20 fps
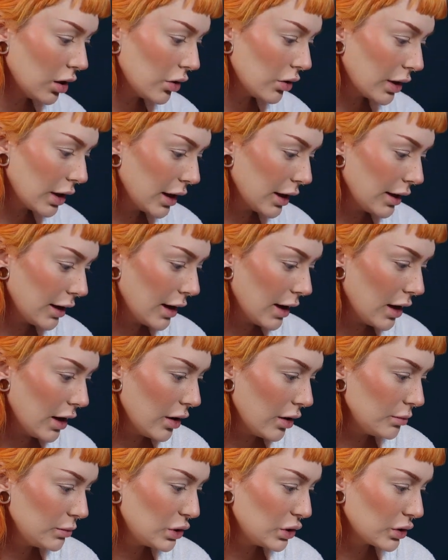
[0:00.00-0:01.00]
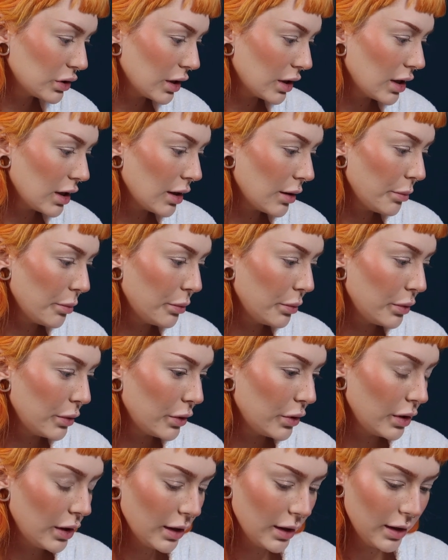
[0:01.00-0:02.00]
Okay, now I'm just gonna
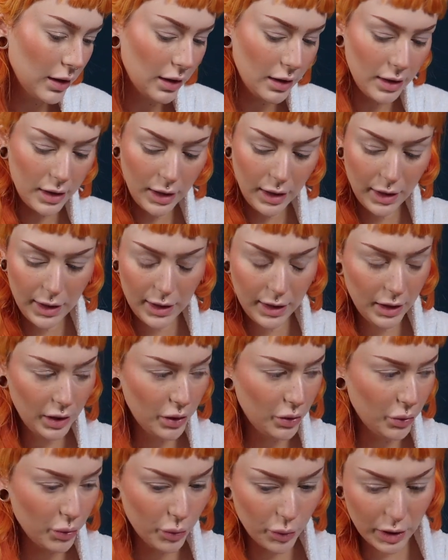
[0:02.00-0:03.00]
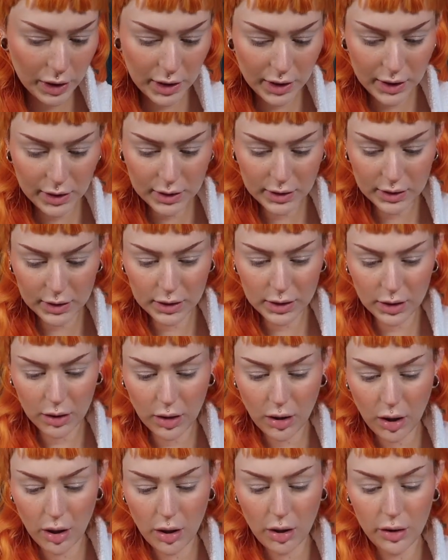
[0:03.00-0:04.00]
put in a crease
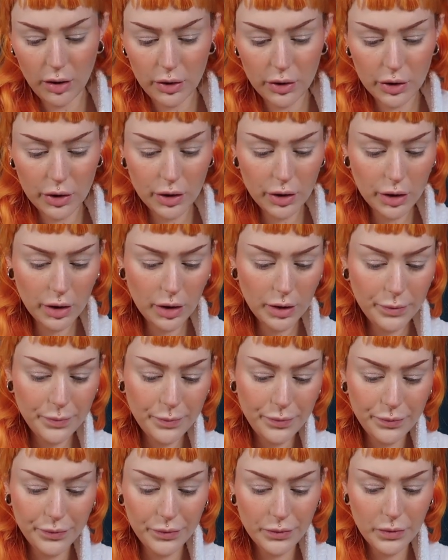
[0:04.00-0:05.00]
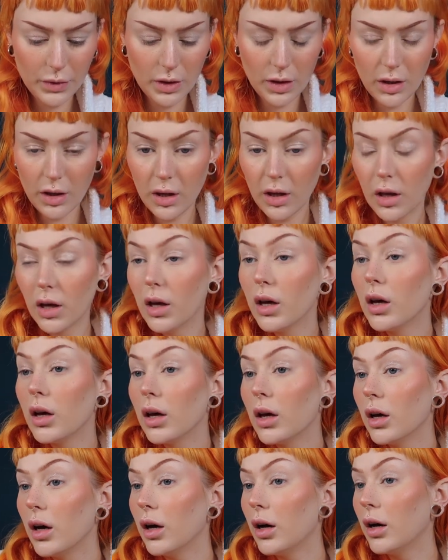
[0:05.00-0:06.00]
color.
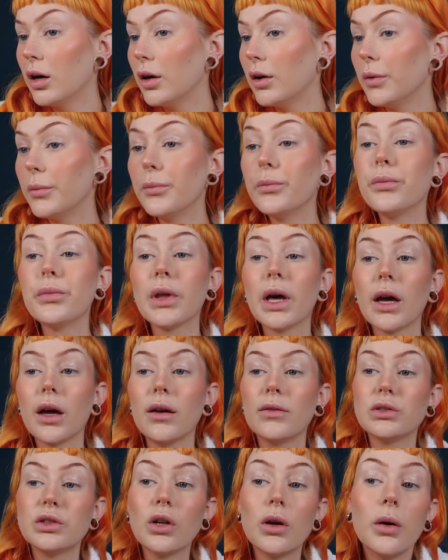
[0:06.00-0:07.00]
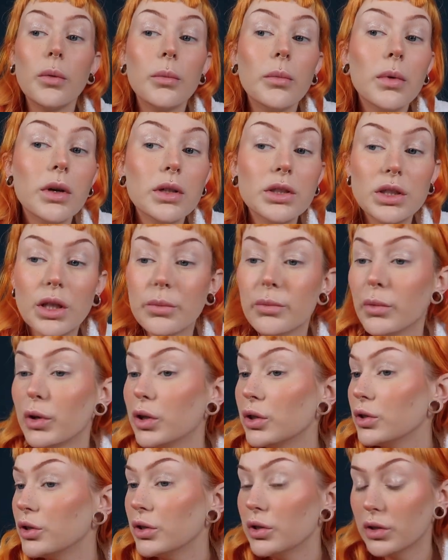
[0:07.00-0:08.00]
I have some
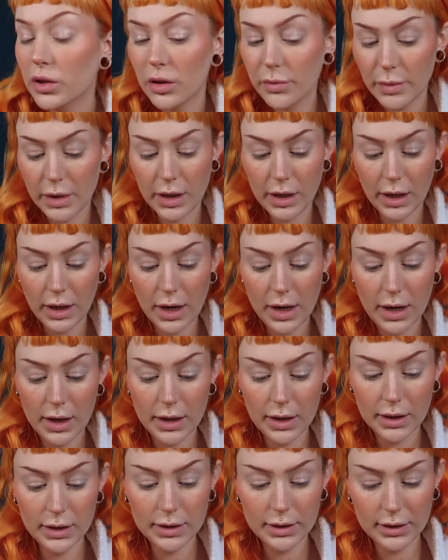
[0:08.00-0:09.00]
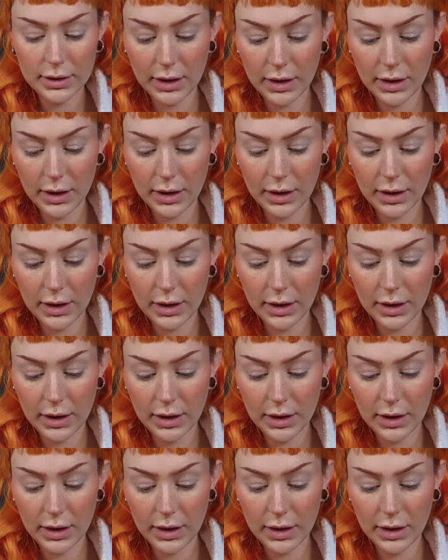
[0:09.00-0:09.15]
shimmer just on my eyes.